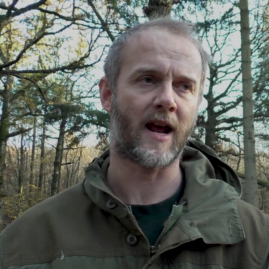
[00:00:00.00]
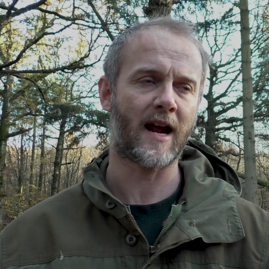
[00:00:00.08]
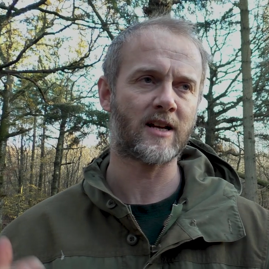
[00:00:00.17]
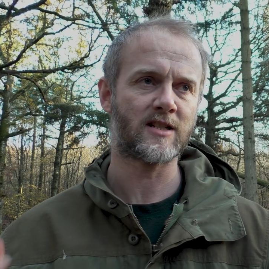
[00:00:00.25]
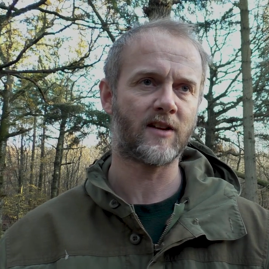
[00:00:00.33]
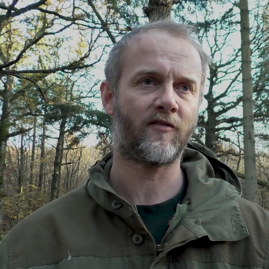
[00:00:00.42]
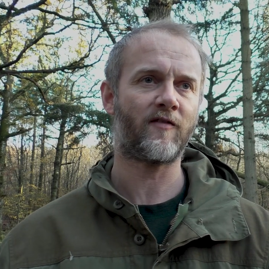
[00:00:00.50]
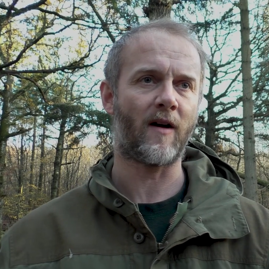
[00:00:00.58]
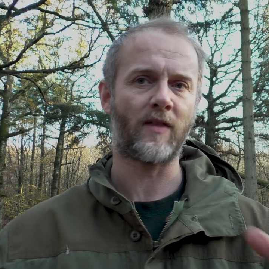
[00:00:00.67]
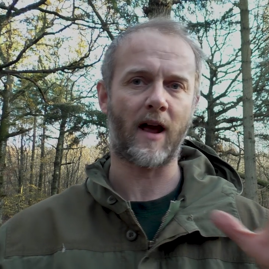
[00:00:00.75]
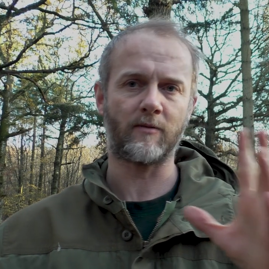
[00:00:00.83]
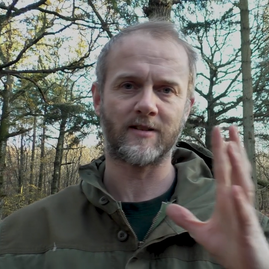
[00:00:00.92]
I actually
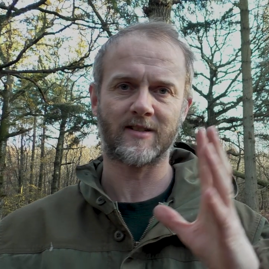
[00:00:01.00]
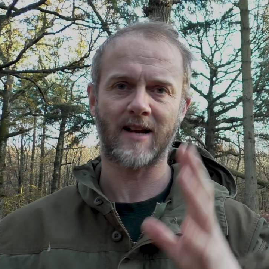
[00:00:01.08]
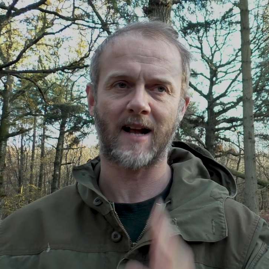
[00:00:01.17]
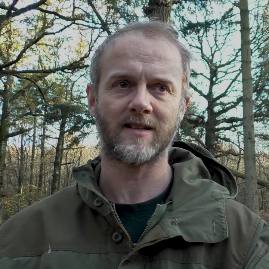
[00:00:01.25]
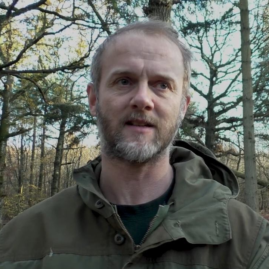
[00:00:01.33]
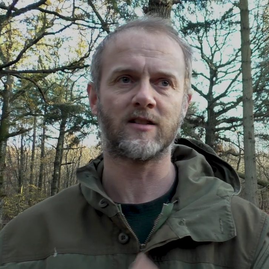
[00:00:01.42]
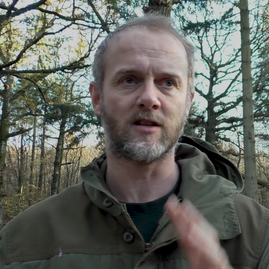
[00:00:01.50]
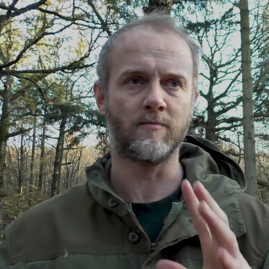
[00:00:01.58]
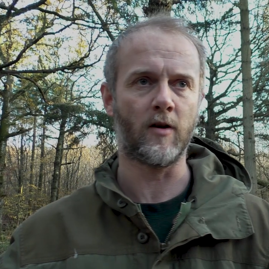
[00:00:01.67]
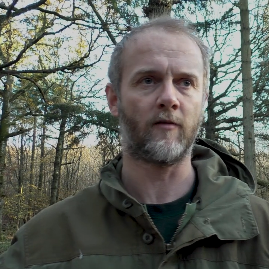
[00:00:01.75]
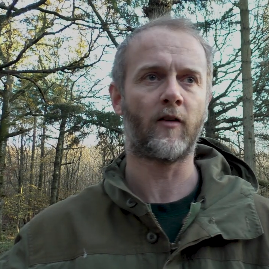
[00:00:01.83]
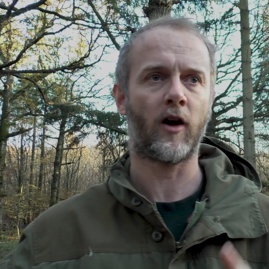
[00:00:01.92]
found that I was starting to
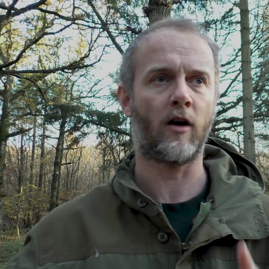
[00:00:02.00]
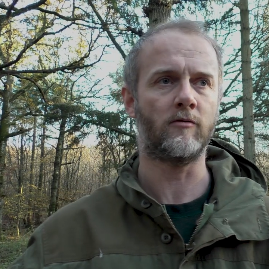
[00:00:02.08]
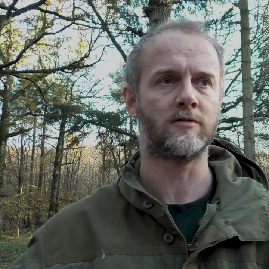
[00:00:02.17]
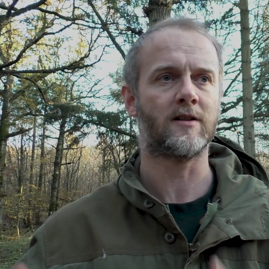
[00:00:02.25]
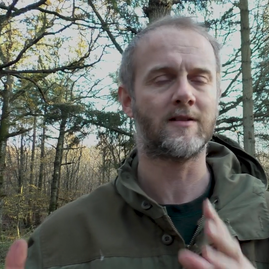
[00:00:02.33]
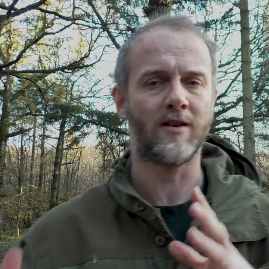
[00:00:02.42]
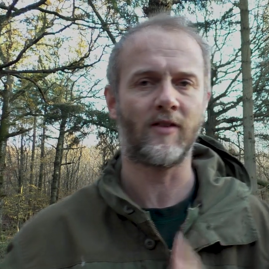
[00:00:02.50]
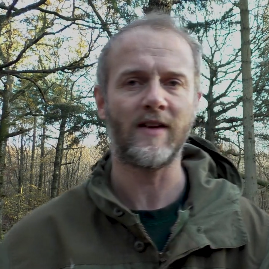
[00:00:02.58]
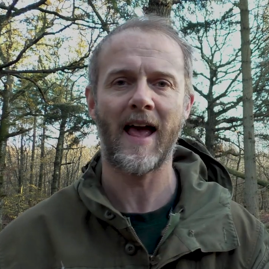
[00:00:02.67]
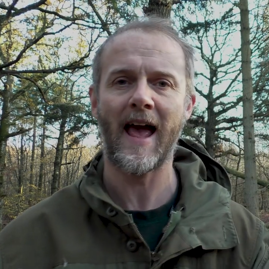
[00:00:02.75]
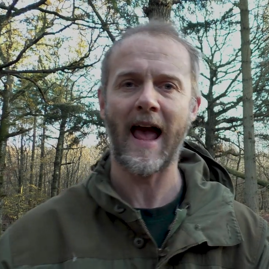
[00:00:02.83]
move closer to the